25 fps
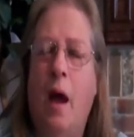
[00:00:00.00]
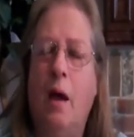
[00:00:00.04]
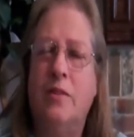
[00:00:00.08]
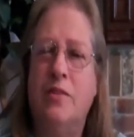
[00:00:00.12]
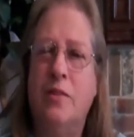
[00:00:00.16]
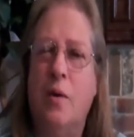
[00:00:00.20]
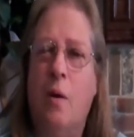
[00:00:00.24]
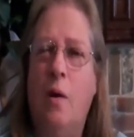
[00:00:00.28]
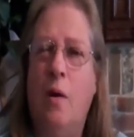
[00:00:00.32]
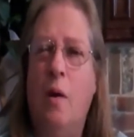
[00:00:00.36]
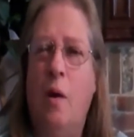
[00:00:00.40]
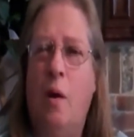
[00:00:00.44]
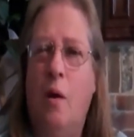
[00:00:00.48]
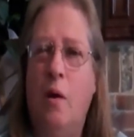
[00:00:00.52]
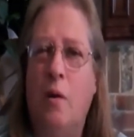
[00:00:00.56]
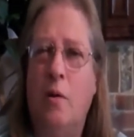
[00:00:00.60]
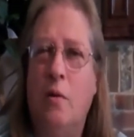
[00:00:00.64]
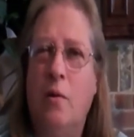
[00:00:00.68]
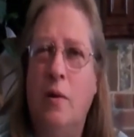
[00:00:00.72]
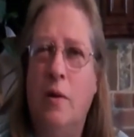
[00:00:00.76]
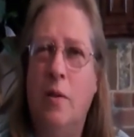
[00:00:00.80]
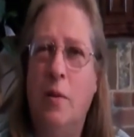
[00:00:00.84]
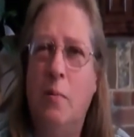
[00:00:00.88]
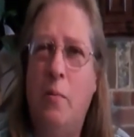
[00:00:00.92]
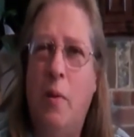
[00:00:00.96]
I saw an
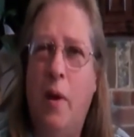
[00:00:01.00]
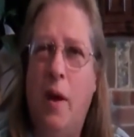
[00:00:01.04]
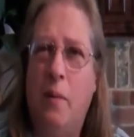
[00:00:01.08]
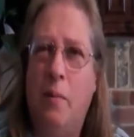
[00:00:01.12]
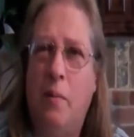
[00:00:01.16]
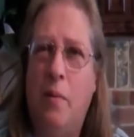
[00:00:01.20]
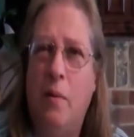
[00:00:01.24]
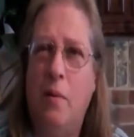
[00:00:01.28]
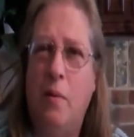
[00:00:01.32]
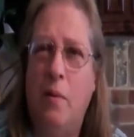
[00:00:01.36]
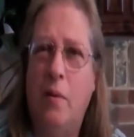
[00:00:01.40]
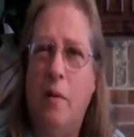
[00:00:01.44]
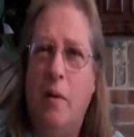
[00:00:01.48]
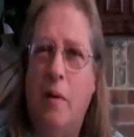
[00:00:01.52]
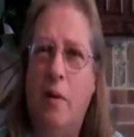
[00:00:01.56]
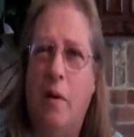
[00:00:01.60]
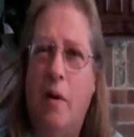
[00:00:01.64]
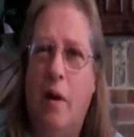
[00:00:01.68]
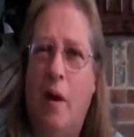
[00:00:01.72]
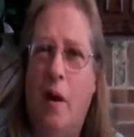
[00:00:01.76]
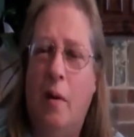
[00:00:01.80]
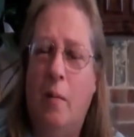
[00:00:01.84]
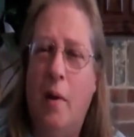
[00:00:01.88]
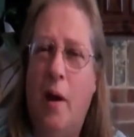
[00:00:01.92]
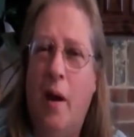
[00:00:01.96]
article in the paper
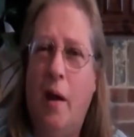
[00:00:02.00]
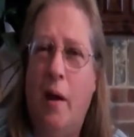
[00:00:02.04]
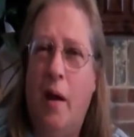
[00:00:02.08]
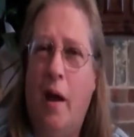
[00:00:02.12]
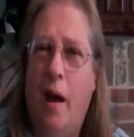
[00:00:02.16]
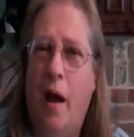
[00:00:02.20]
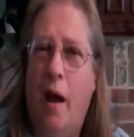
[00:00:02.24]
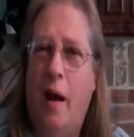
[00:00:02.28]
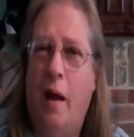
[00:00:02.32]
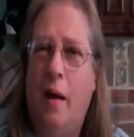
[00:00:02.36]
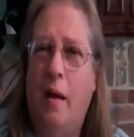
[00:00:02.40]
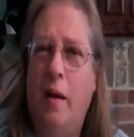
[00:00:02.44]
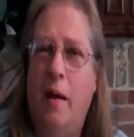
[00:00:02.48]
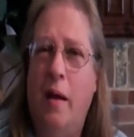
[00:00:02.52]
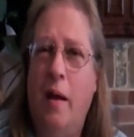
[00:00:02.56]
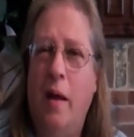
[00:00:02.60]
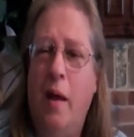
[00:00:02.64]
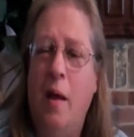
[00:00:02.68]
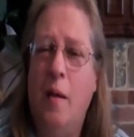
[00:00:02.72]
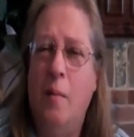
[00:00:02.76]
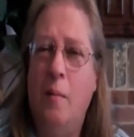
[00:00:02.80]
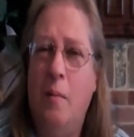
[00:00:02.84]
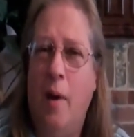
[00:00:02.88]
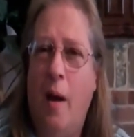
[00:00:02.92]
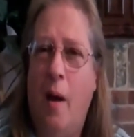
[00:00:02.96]
about
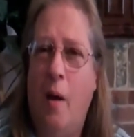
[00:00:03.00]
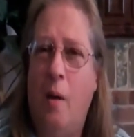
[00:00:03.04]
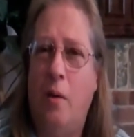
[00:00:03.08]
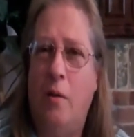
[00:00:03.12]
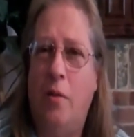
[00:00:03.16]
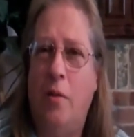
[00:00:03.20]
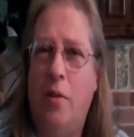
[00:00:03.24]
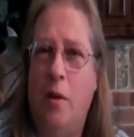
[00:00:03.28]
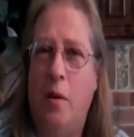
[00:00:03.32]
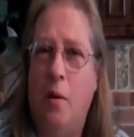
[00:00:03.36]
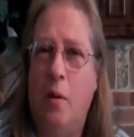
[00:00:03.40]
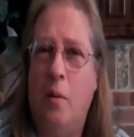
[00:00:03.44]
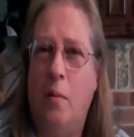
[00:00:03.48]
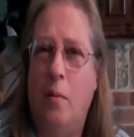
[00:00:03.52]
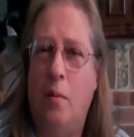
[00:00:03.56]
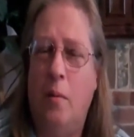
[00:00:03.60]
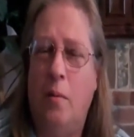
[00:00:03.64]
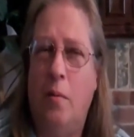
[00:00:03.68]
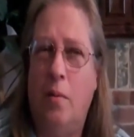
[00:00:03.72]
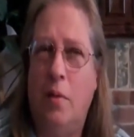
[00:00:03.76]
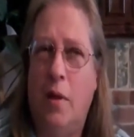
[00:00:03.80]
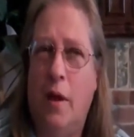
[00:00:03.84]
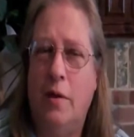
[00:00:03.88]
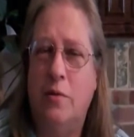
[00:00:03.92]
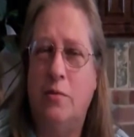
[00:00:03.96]
high-powered
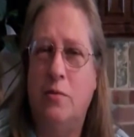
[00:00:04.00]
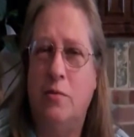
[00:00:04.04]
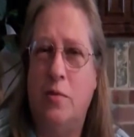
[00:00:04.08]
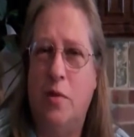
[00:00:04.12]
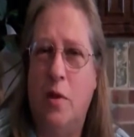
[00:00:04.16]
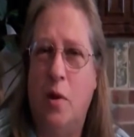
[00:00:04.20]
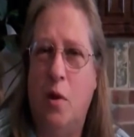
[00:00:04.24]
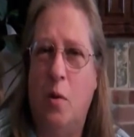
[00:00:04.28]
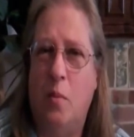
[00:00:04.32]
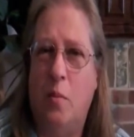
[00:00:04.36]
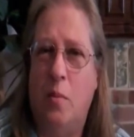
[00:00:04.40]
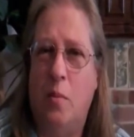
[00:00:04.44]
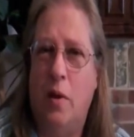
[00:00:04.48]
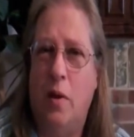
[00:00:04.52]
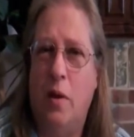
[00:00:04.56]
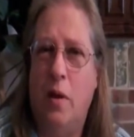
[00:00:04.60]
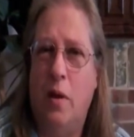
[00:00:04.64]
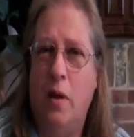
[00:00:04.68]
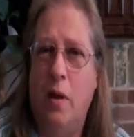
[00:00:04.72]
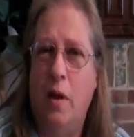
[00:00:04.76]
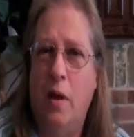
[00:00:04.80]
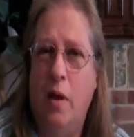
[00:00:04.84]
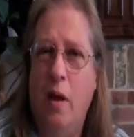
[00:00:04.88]
laser therapy.